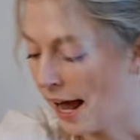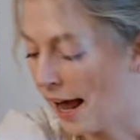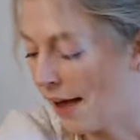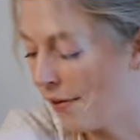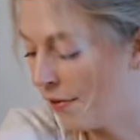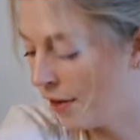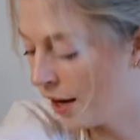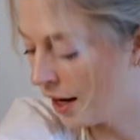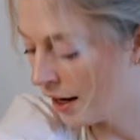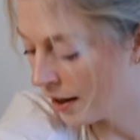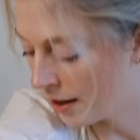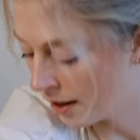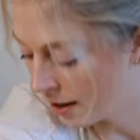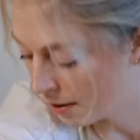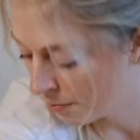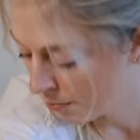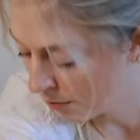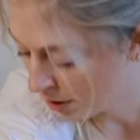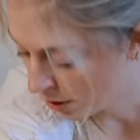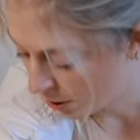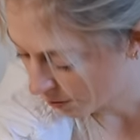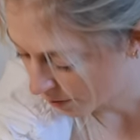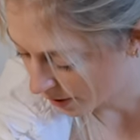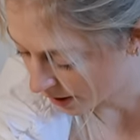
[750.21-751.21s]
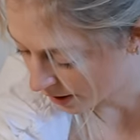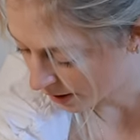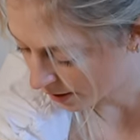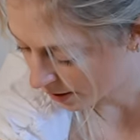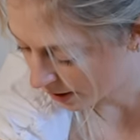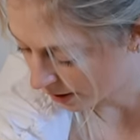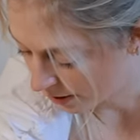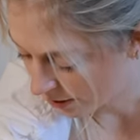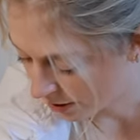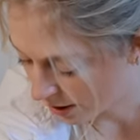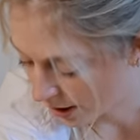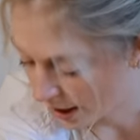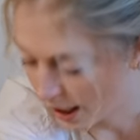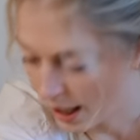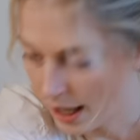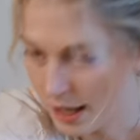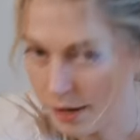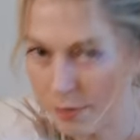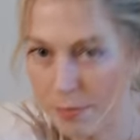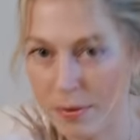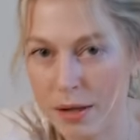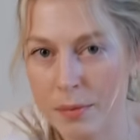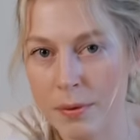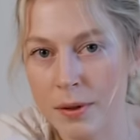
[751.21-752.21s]
And then I got a mirror because I thought,
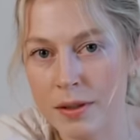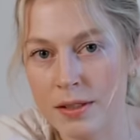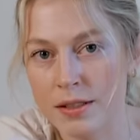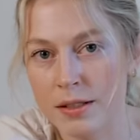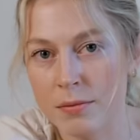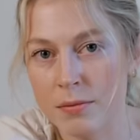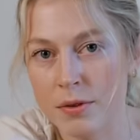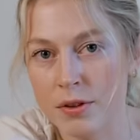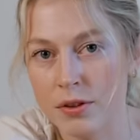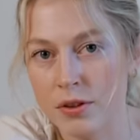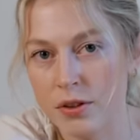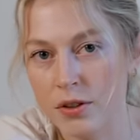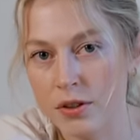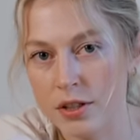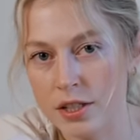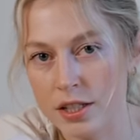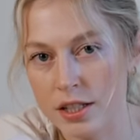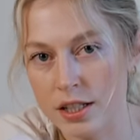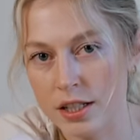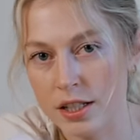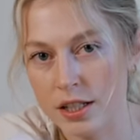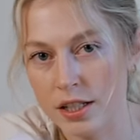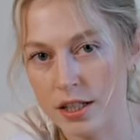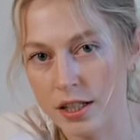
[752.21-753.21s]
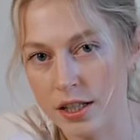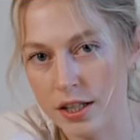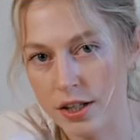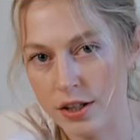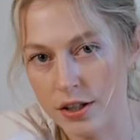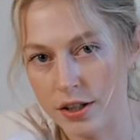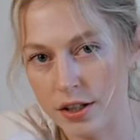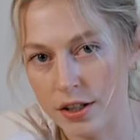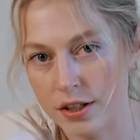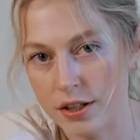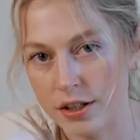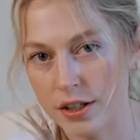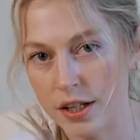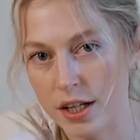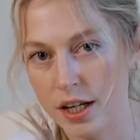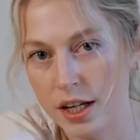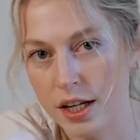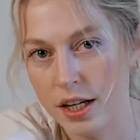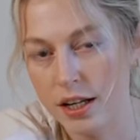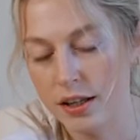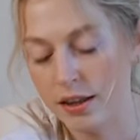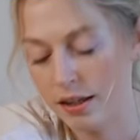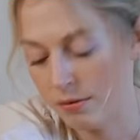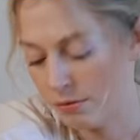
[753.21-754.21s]
hey, maybe if someone looked here,
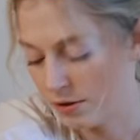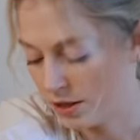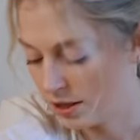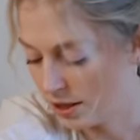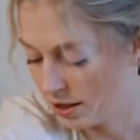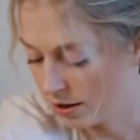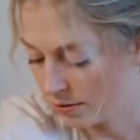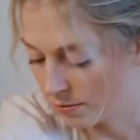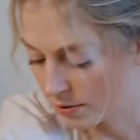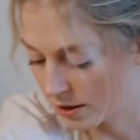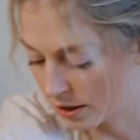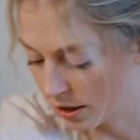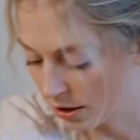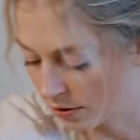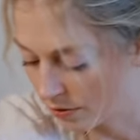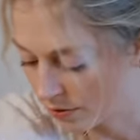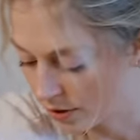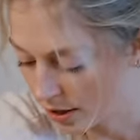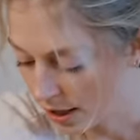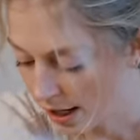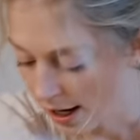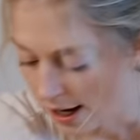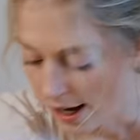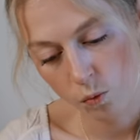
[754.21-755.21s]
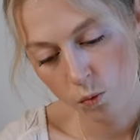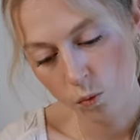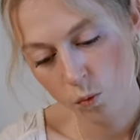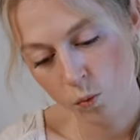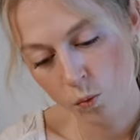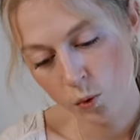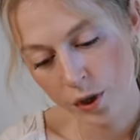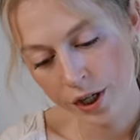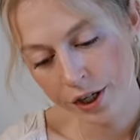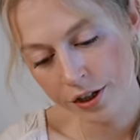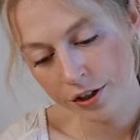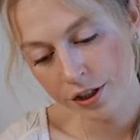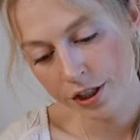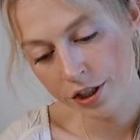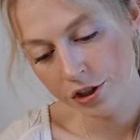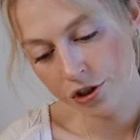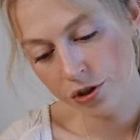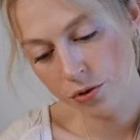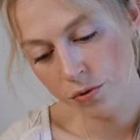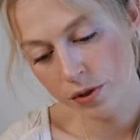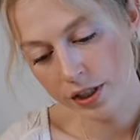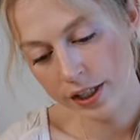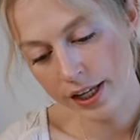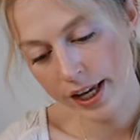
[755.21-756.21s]
they would see themselves. Where did
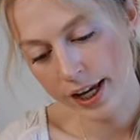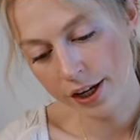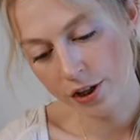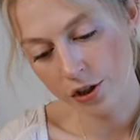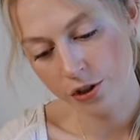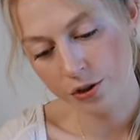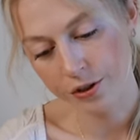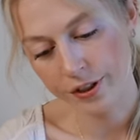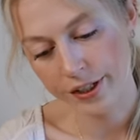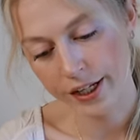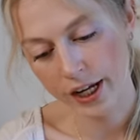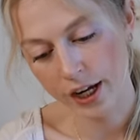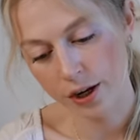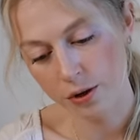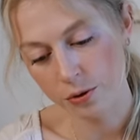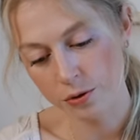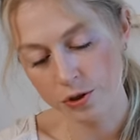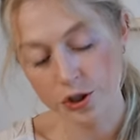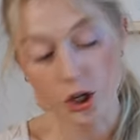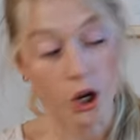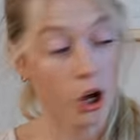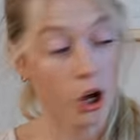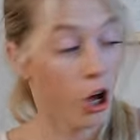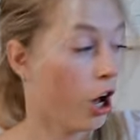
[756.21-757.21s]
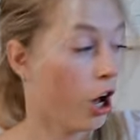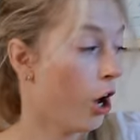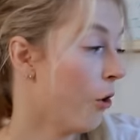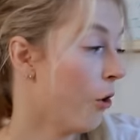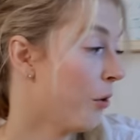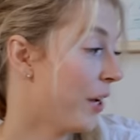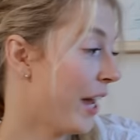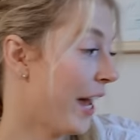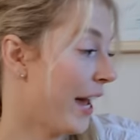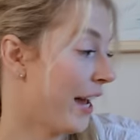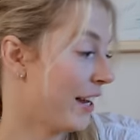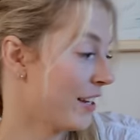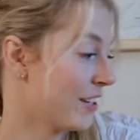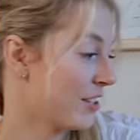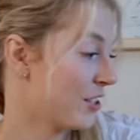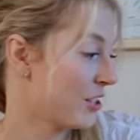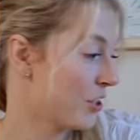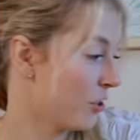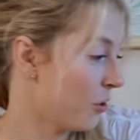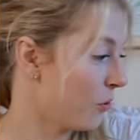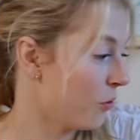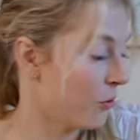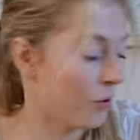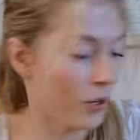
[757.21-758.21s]
you get your couch? Okay,
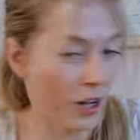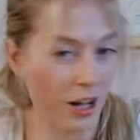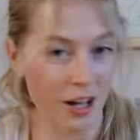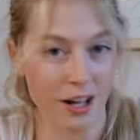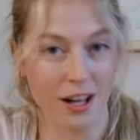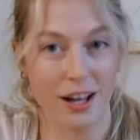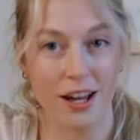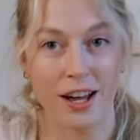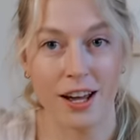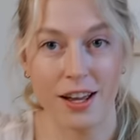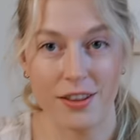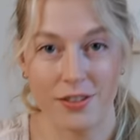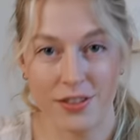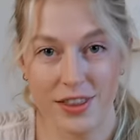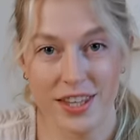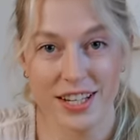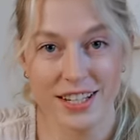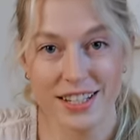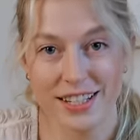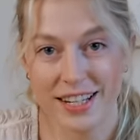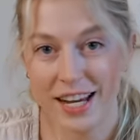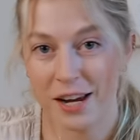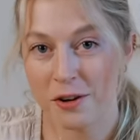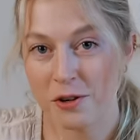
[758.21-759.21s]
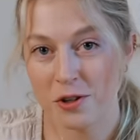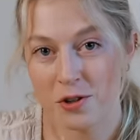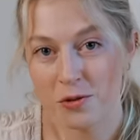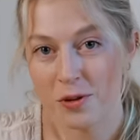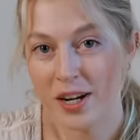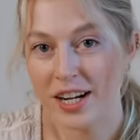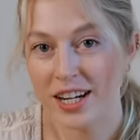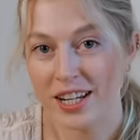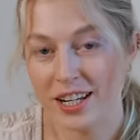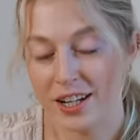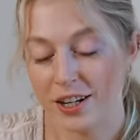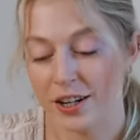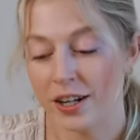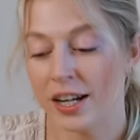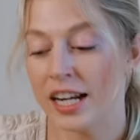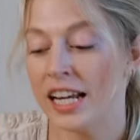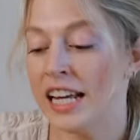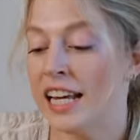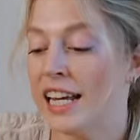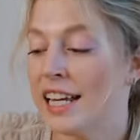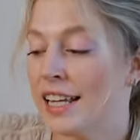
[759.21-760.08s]
so this couch right here.